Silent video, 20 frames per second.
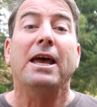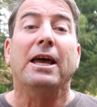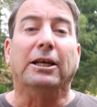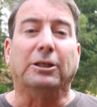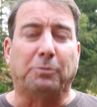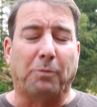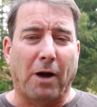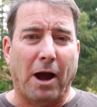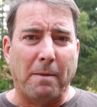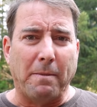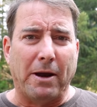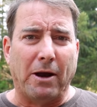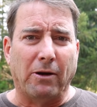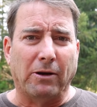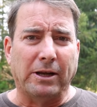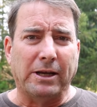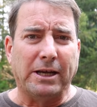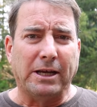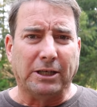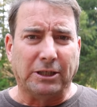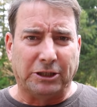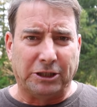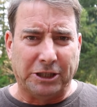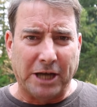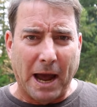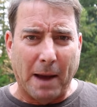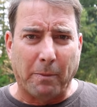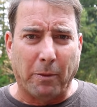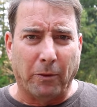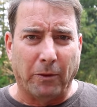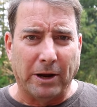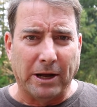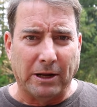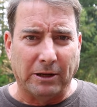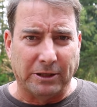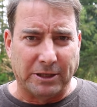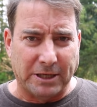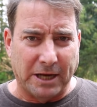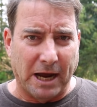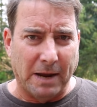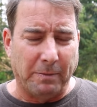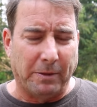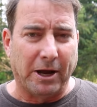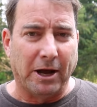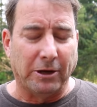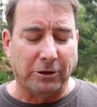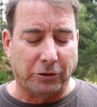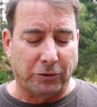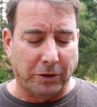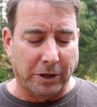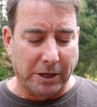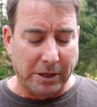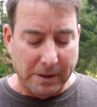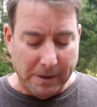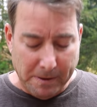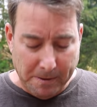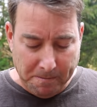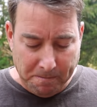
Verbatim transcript: is primarily chaparral type country.